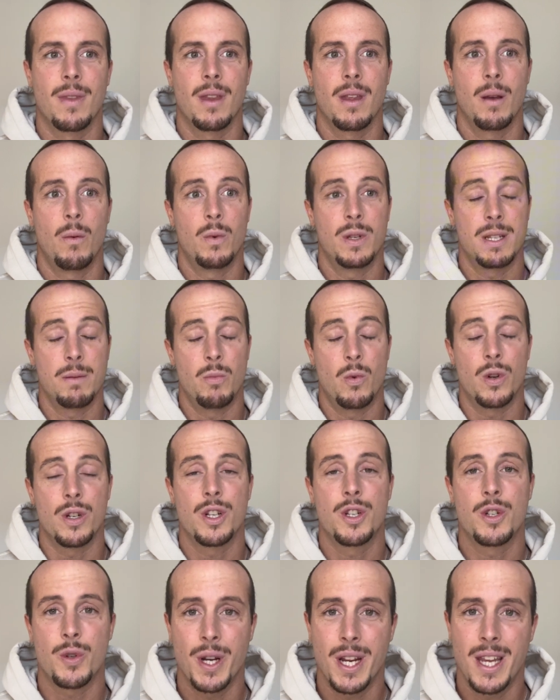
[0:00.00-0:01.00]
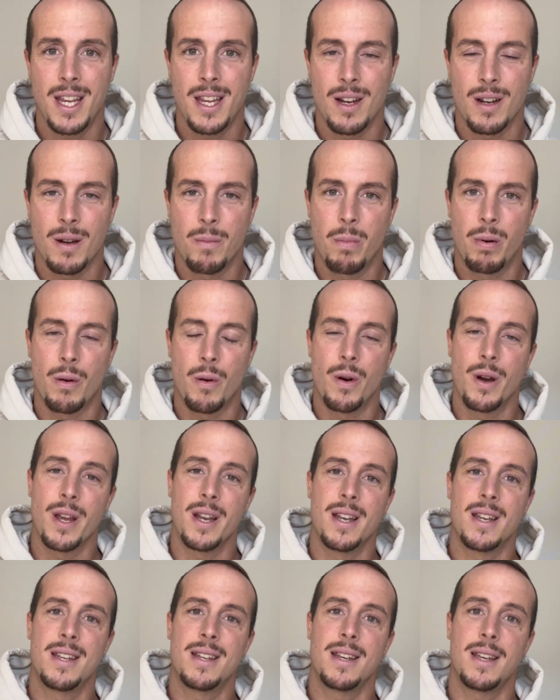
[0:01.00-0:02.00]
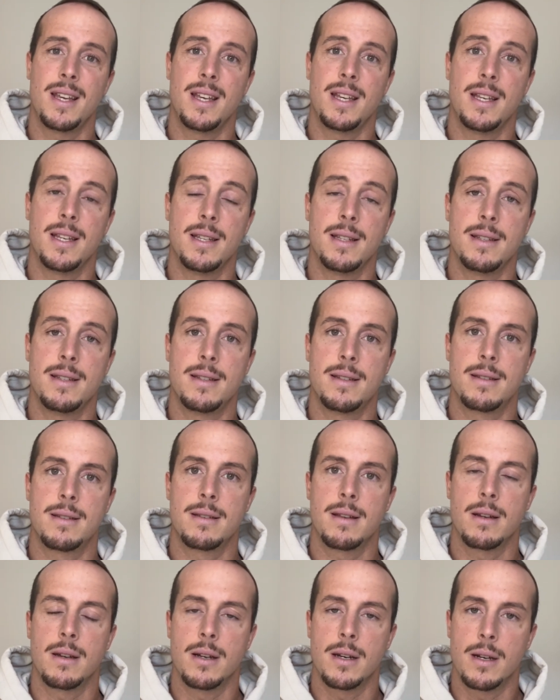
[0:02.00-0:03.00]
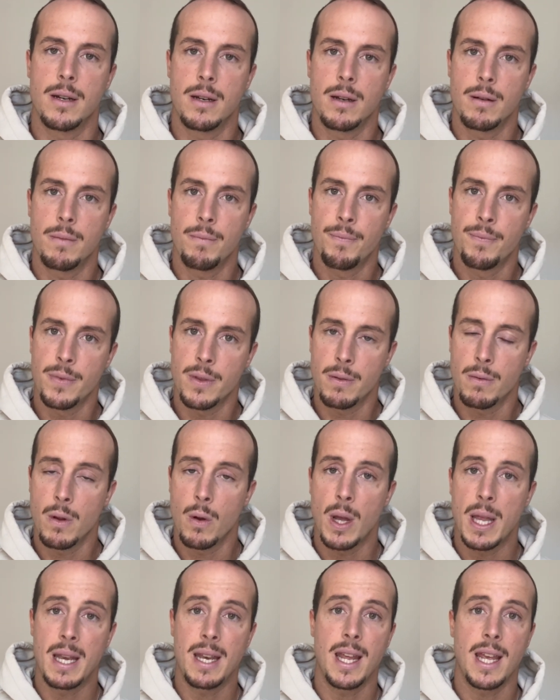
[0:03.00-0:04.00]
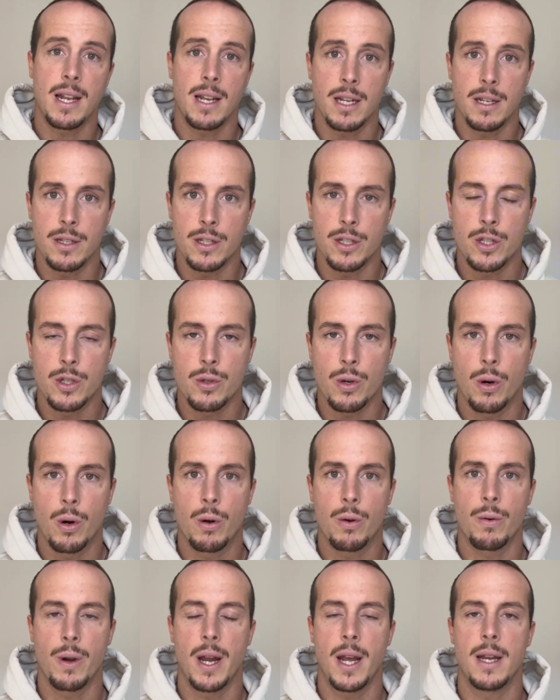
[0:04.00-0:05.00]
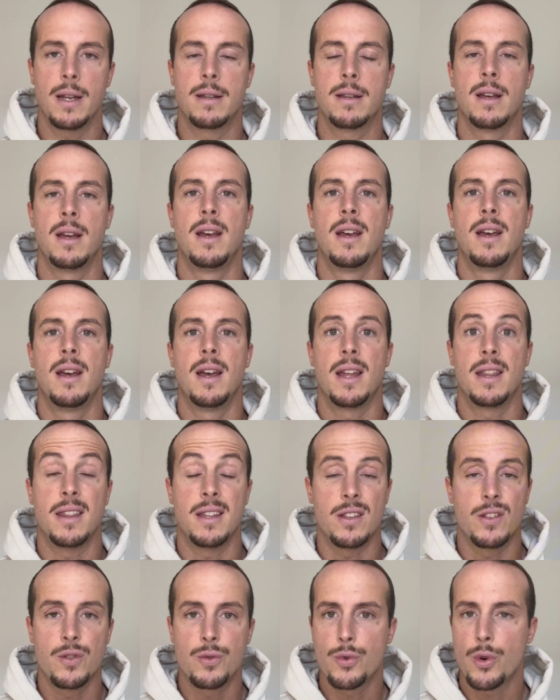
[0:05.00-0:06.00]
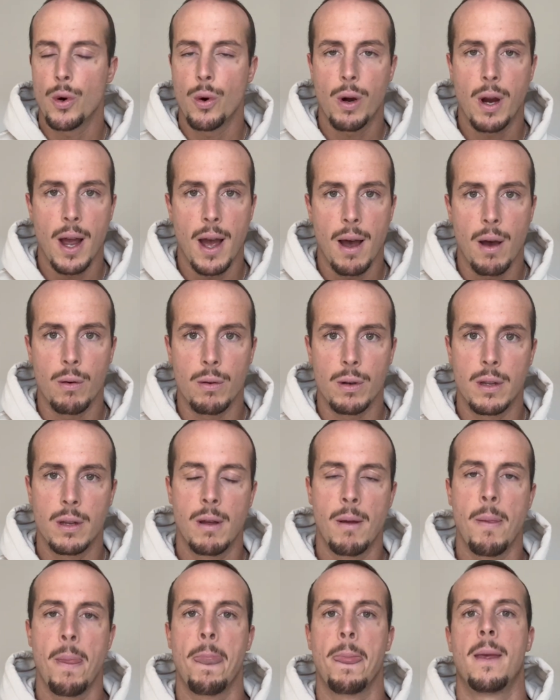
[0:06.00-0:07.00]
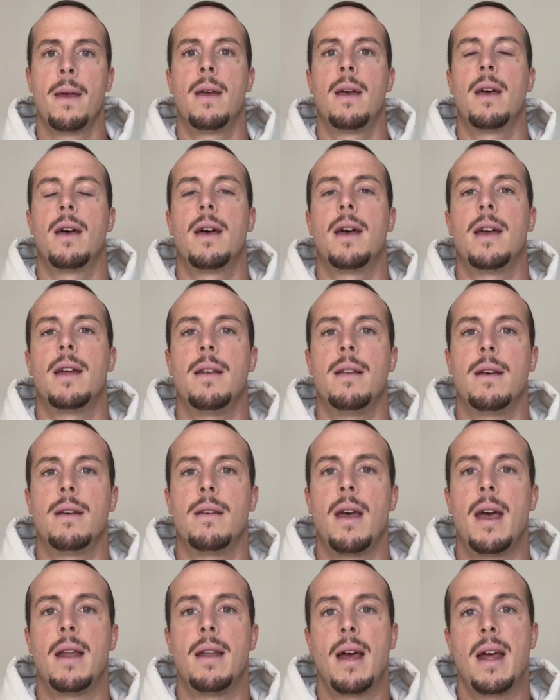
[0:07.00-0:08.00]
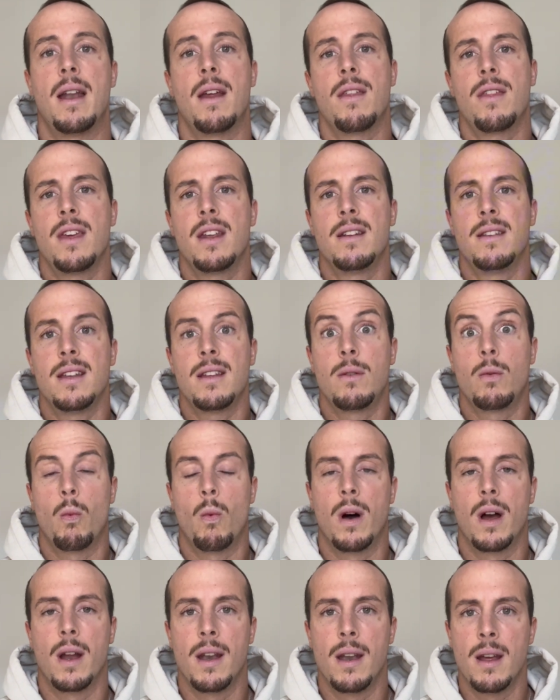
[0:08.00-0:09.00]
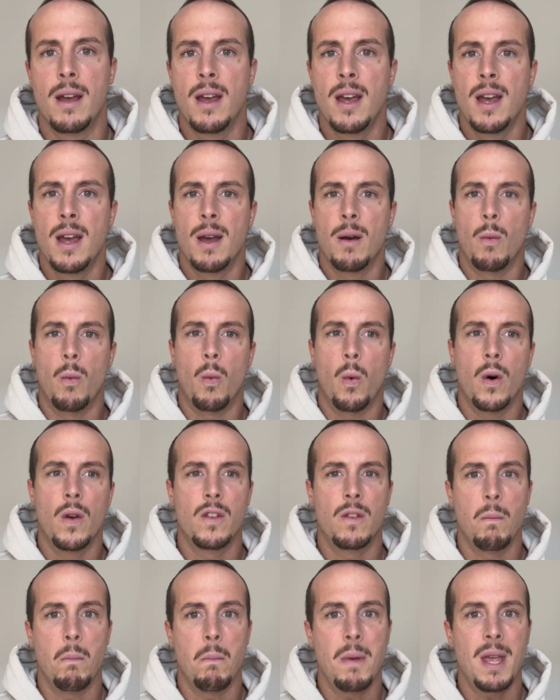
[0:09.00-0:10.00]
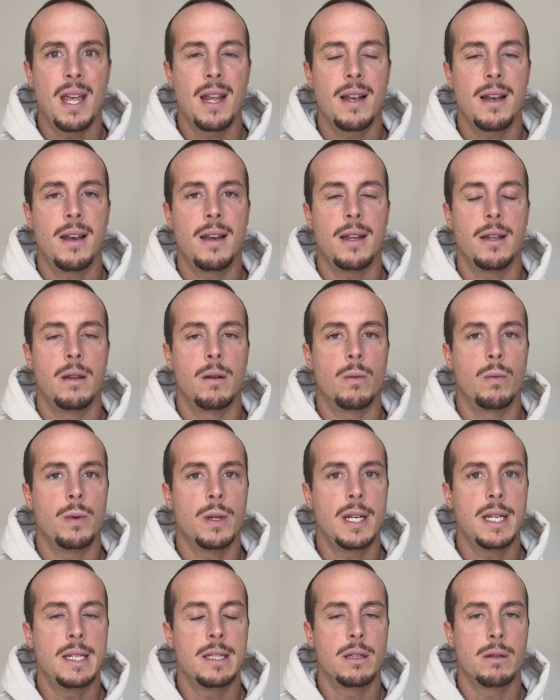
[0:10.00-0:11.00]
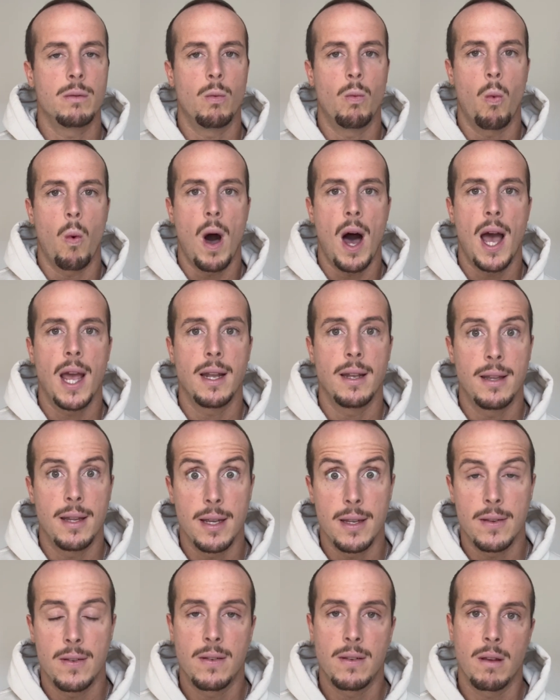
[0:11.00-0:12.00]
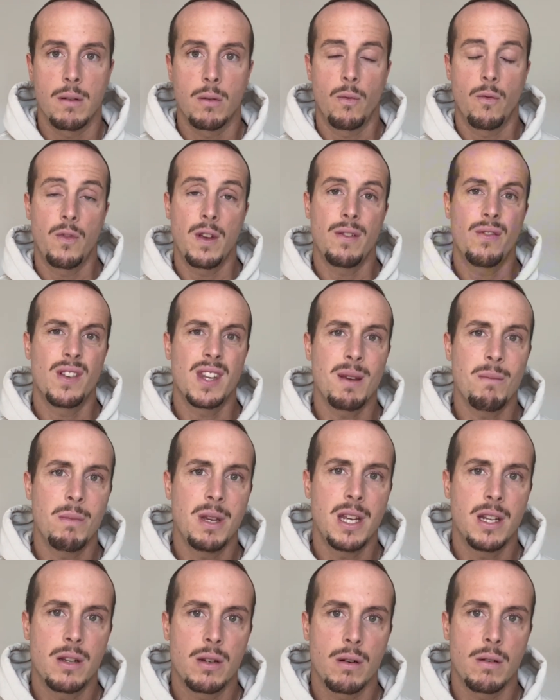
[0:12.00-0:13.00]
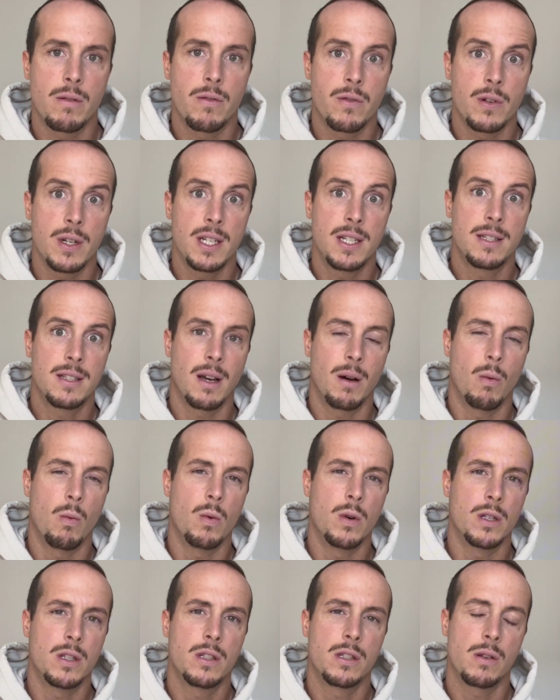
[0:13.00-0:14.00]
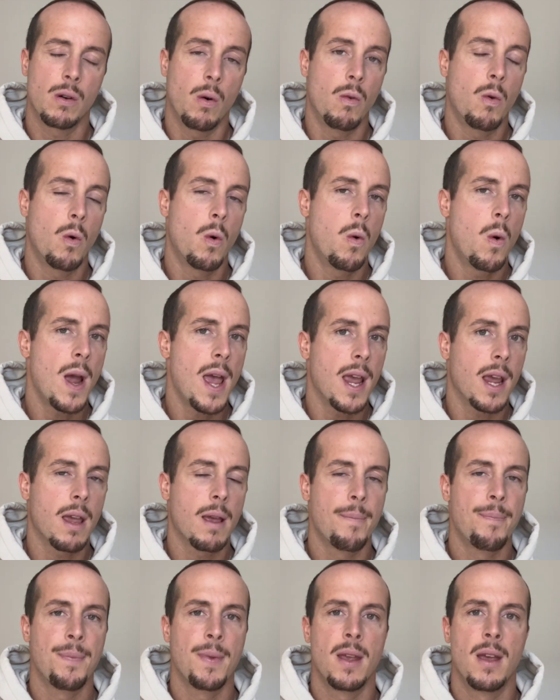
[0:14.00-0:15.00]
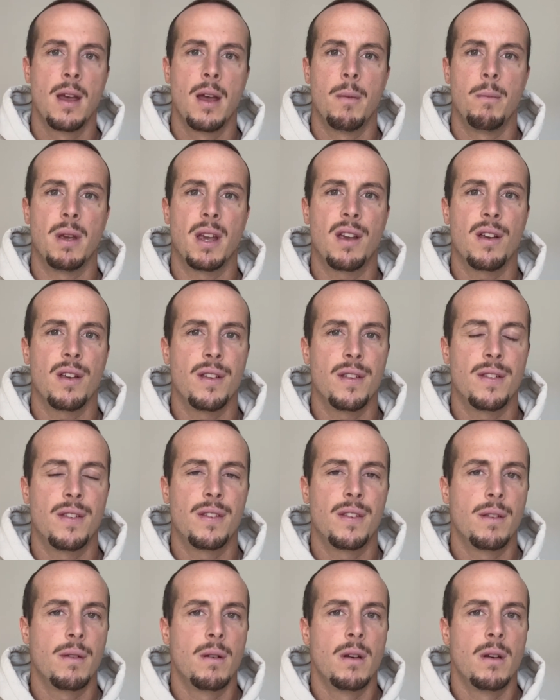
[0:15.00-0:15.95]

was a more trickier point is nailing the stroke rate and the stroke count. And I think this one was mainly the reason why this 50-meter freestyle was so quick, because